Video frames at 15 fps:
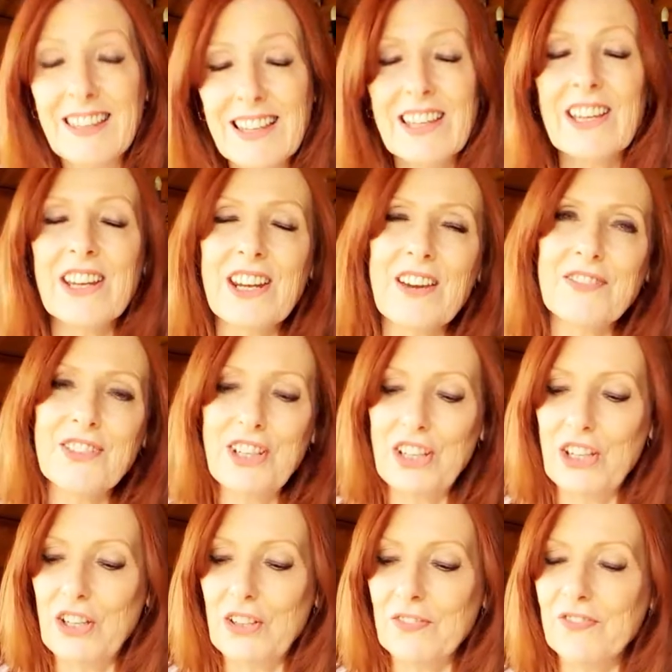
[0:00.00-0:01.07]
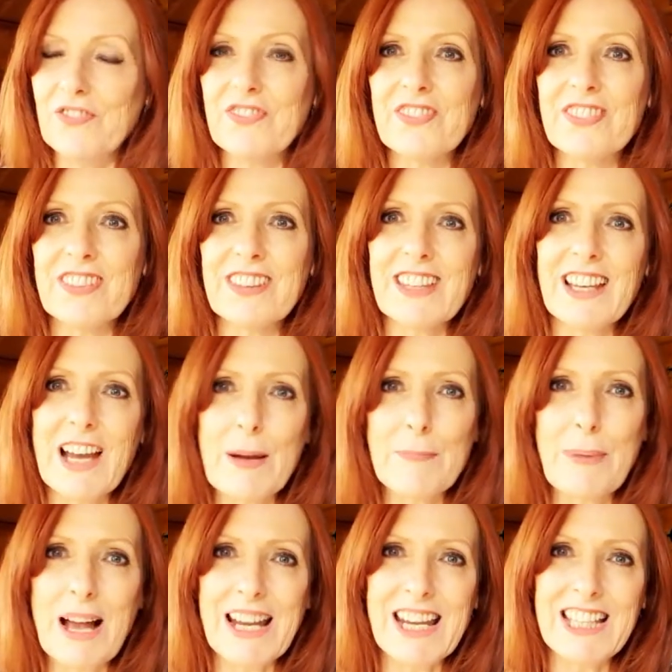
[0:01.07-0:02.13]
Good afternoon. I'm
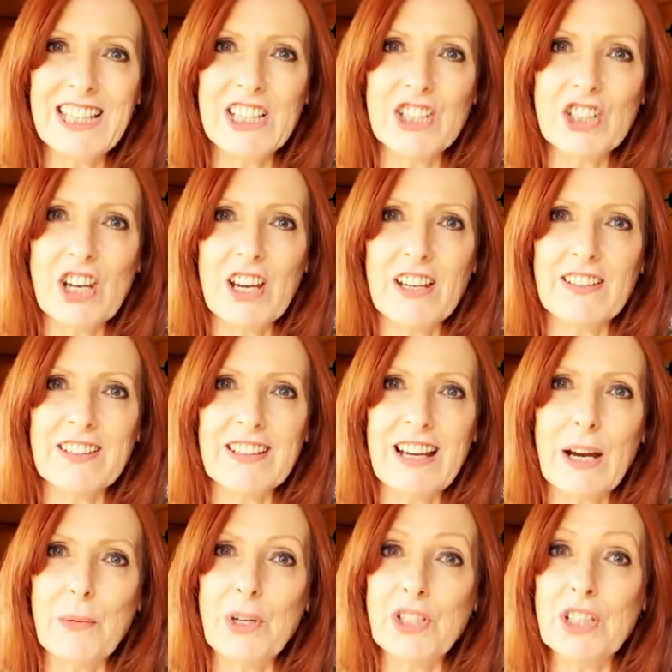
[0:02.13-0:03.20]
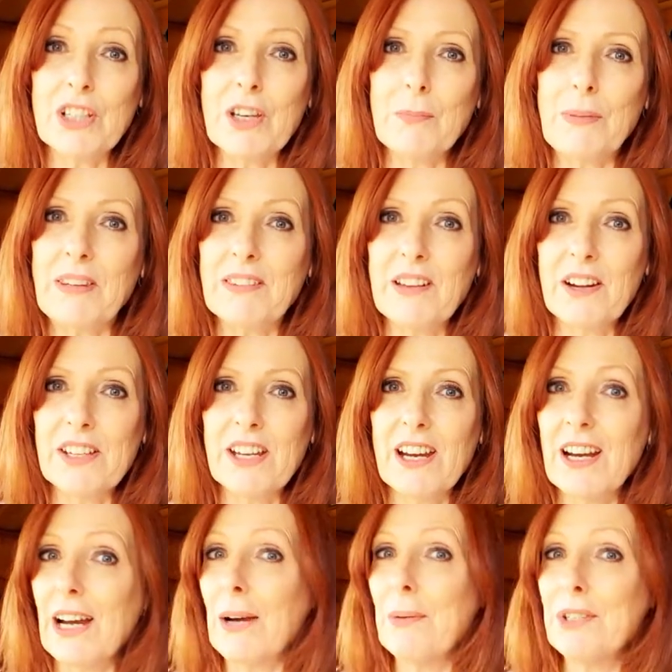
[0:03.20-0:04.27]
back in the shed. I wish it could be
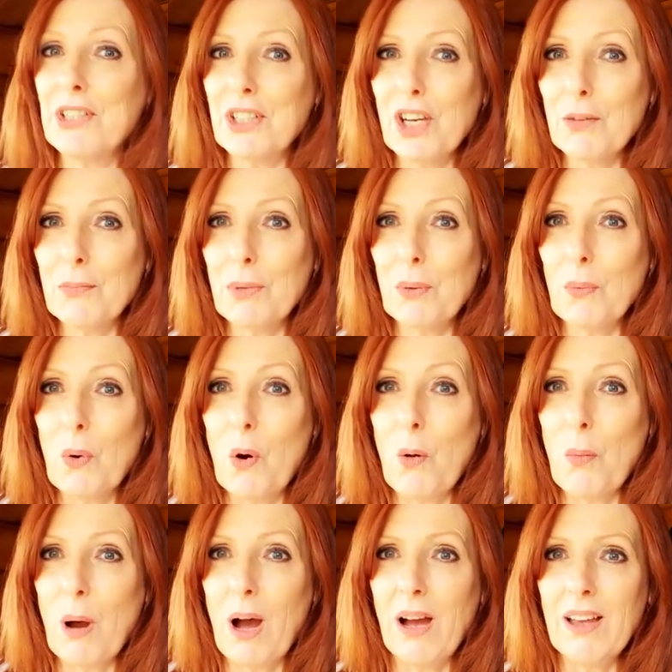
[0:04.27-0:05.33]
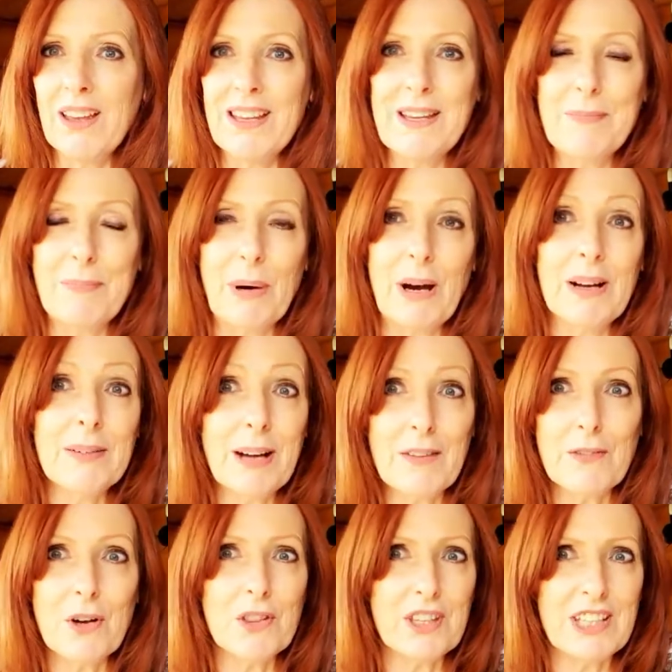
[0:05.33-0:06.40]
sunnier. I wish it could be warmer, but I've
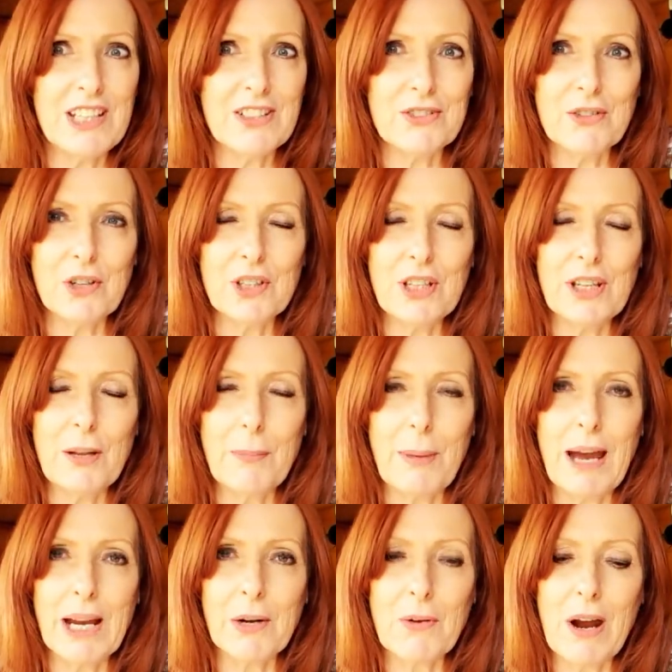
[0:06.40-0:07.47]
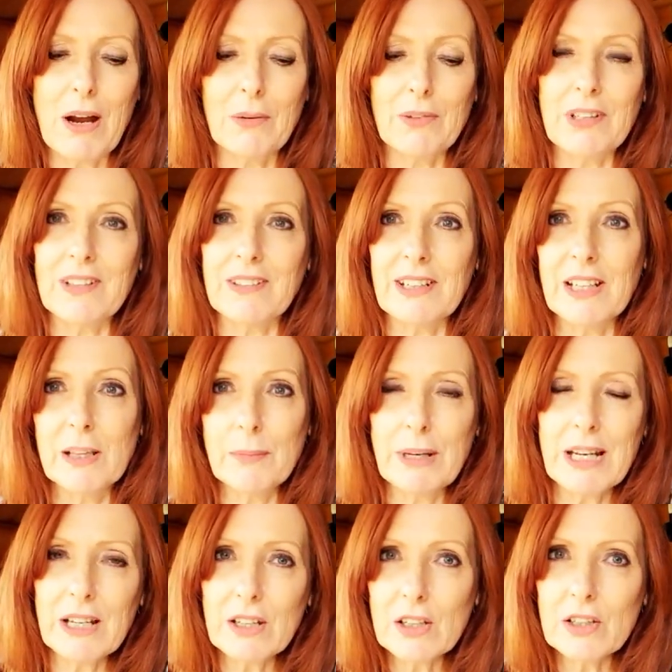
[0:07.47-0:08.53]
got the heater on in the background. It's a little
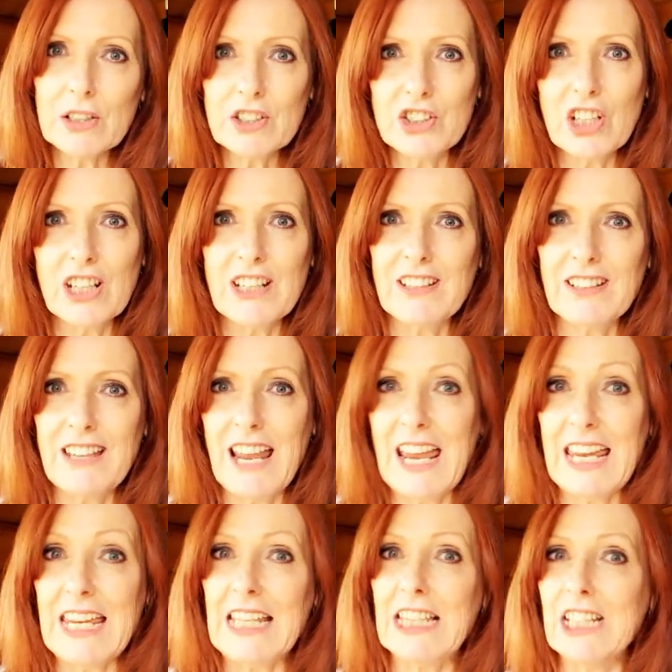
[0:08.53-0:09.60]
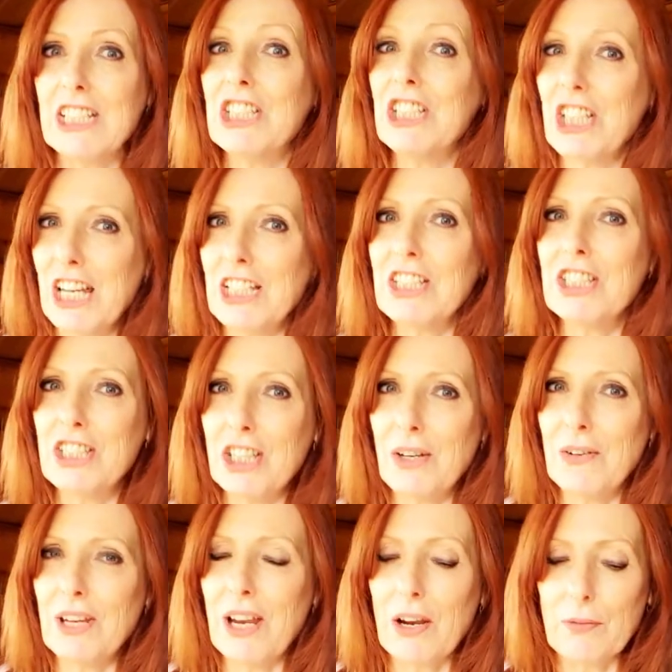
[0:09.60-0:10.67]
bit chilly today in the shed
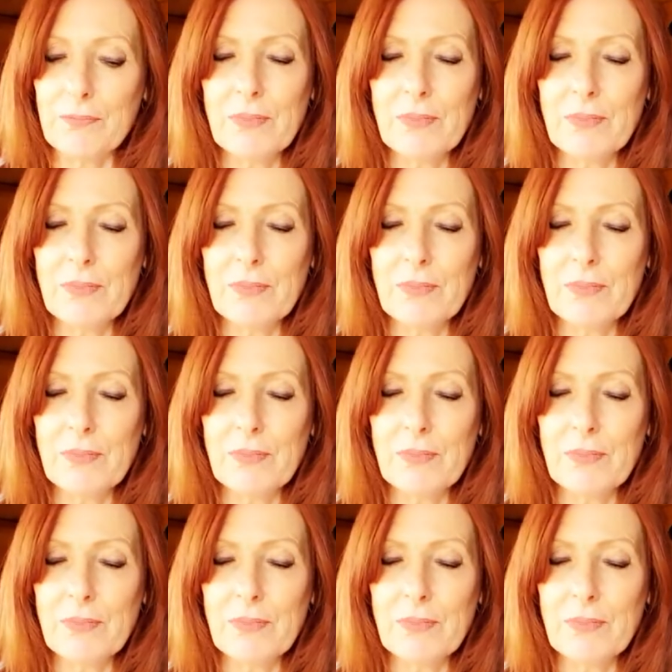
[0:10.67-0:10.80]
studio.